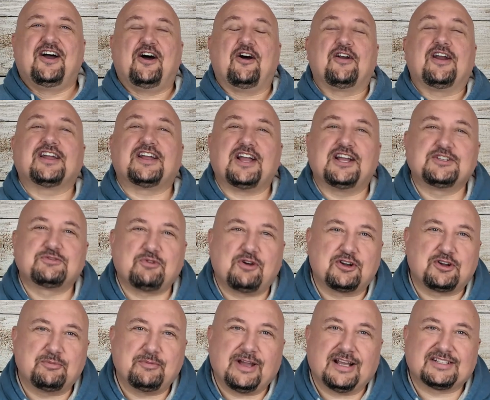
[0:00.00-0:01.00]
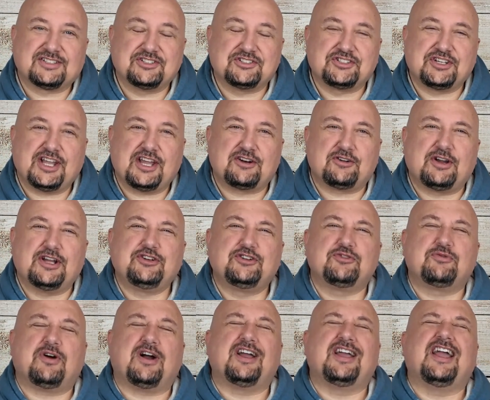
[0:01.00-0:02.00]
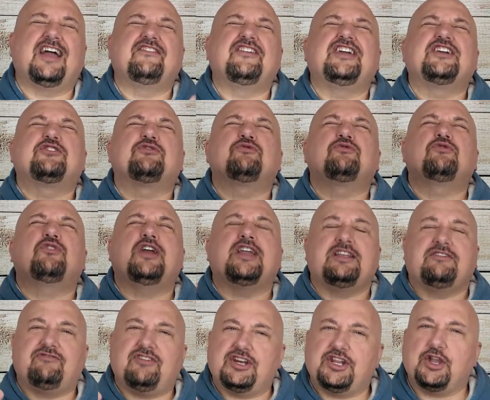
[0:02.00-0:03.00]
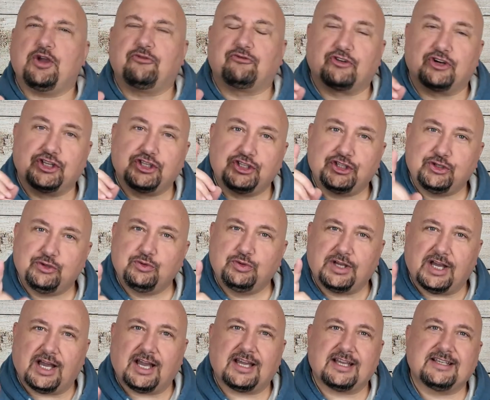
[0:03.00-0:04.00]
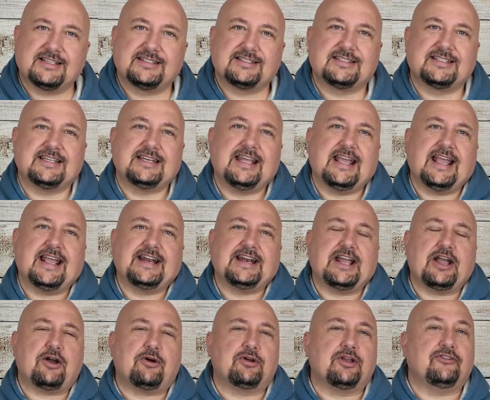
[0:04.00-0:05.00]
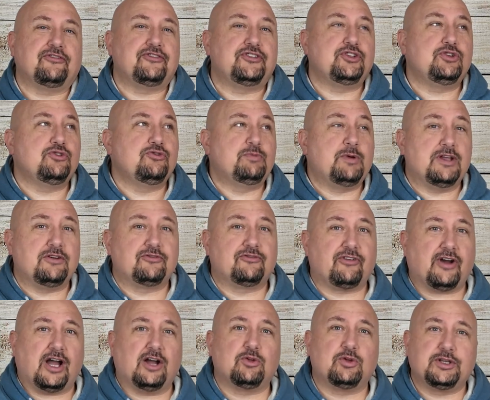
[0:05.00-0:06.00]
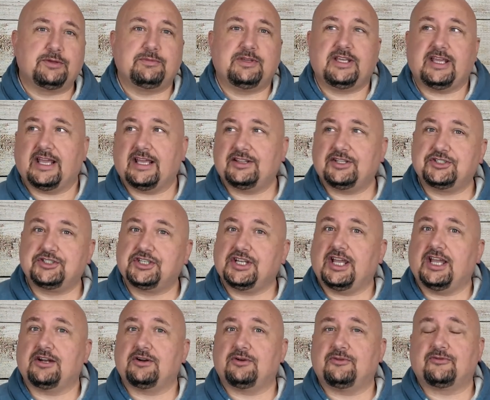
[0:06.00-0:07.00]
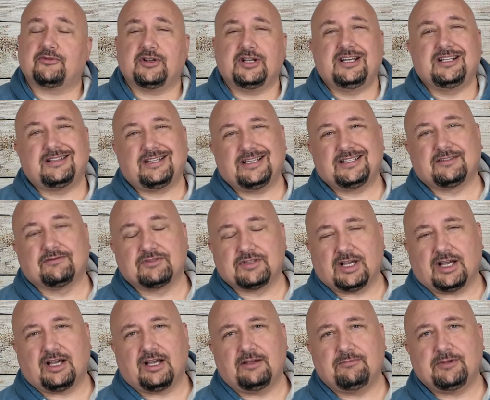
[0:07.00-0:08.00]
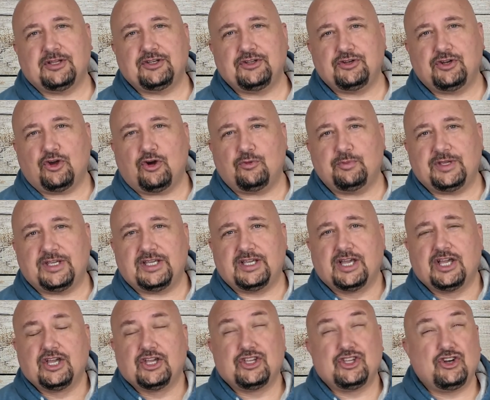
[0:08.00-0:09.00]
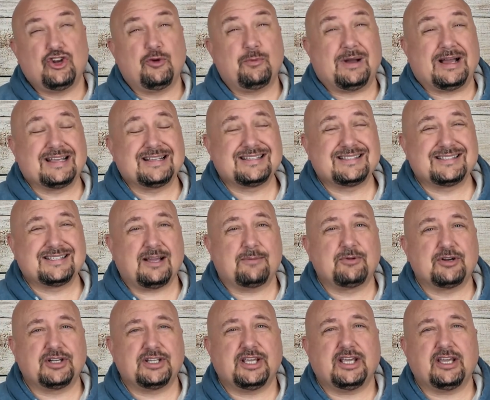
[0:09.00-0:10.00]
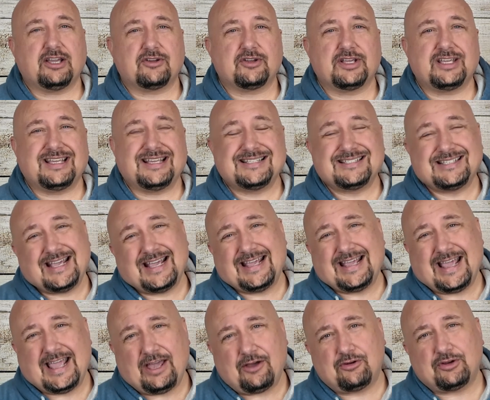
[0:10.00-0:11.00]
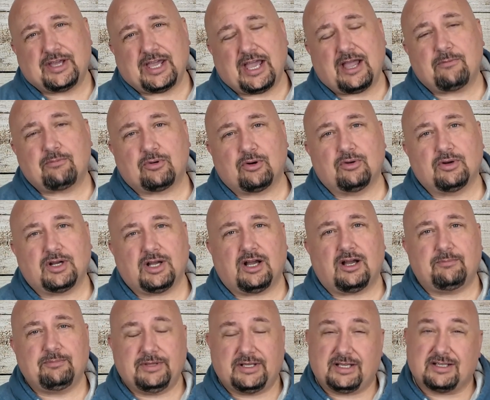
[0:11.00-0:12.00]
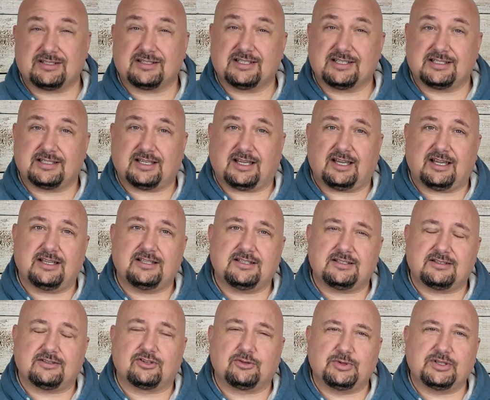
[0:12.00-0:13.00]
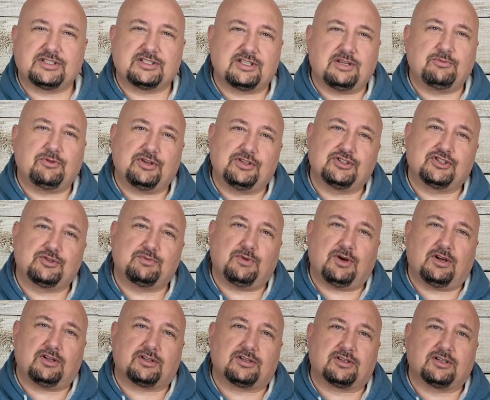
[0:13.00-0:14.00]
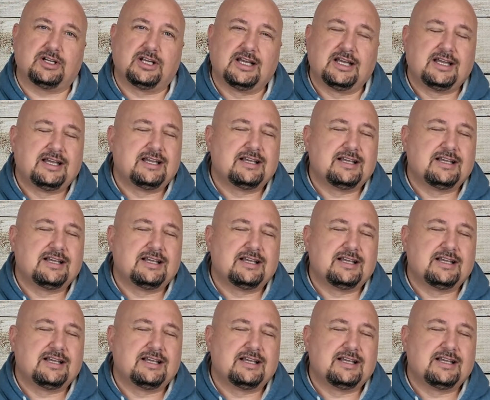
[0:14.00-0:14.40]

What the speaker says: Alright guys, welcome back to the channel, and do I have a great video for you guys today. Now, if you've been following me and the channel for any length of time, and you know me, you know my summer carry is a Hellcat Pro Comp because of the size. It's a little bit slimmer and smaller.